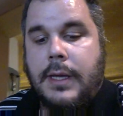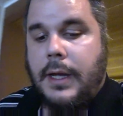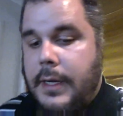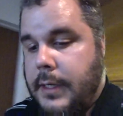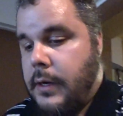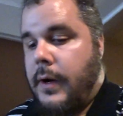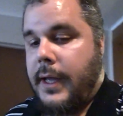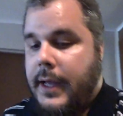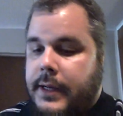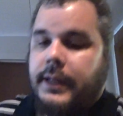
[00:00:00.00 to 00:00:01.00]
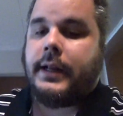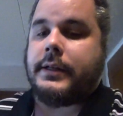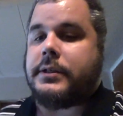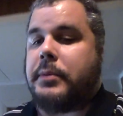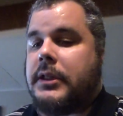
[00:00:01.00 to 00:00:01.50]
I'm going to go ahead
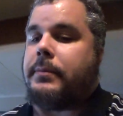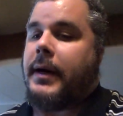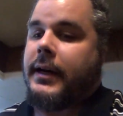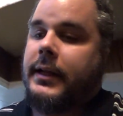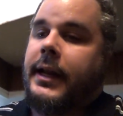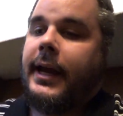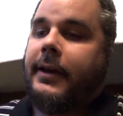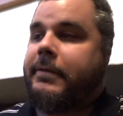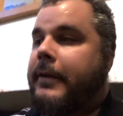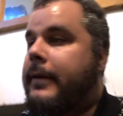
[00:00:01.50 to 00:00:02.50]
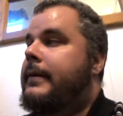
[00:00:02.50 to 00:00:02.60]
and split the bottle in half